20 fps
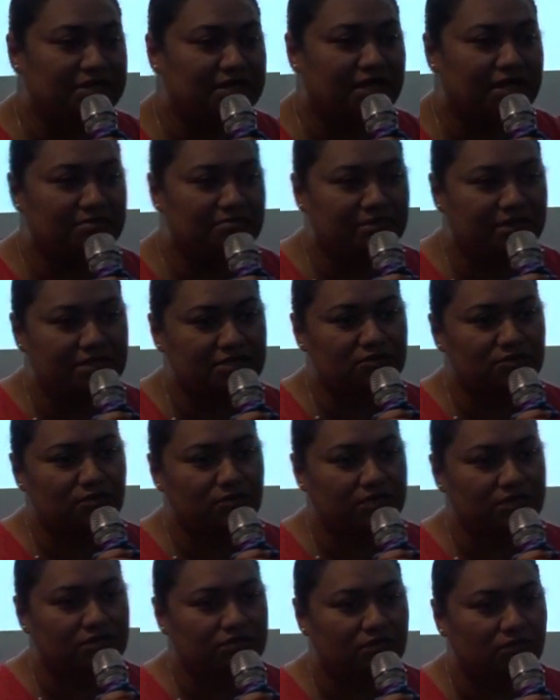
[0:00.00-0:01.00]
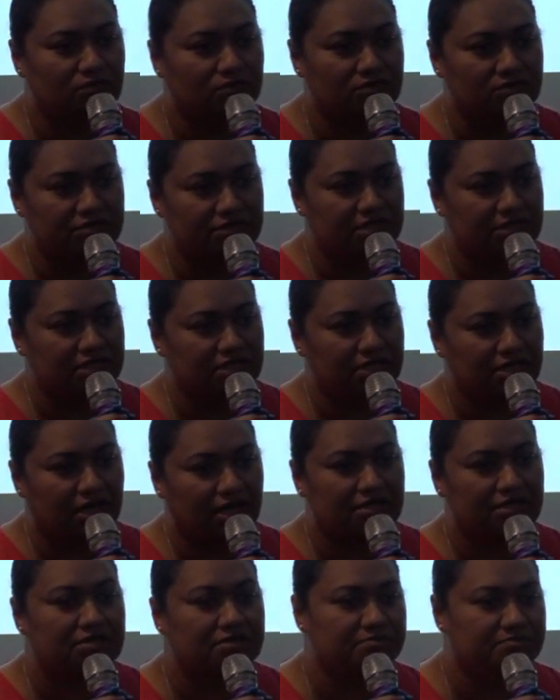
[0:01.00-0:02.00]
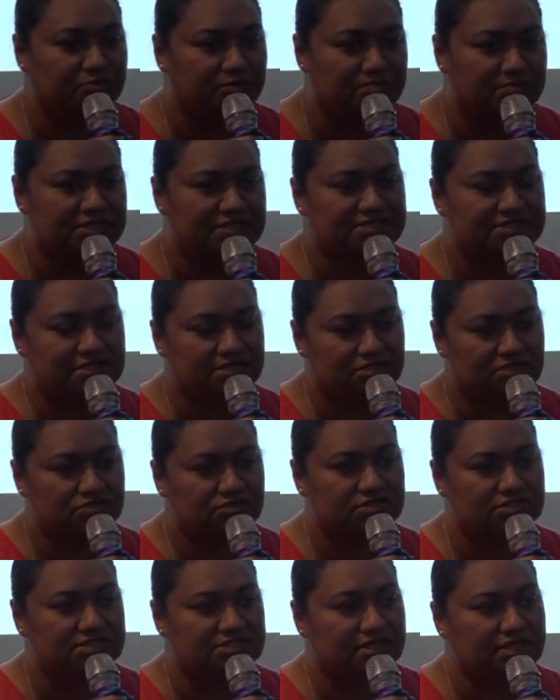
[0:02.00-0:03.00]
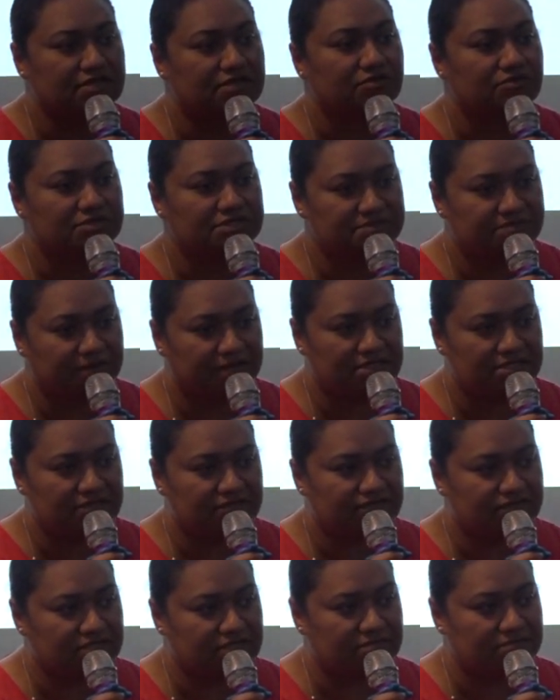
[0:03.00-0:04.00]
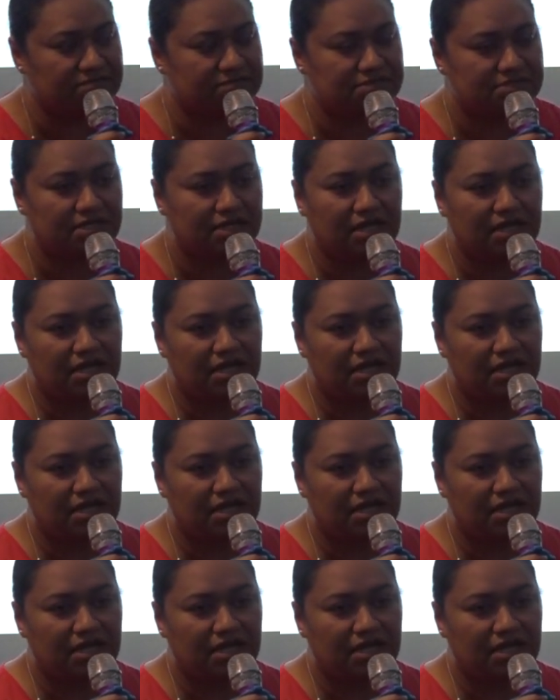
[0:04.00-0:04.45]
and I met with all the other permanent secretaries and their respective teams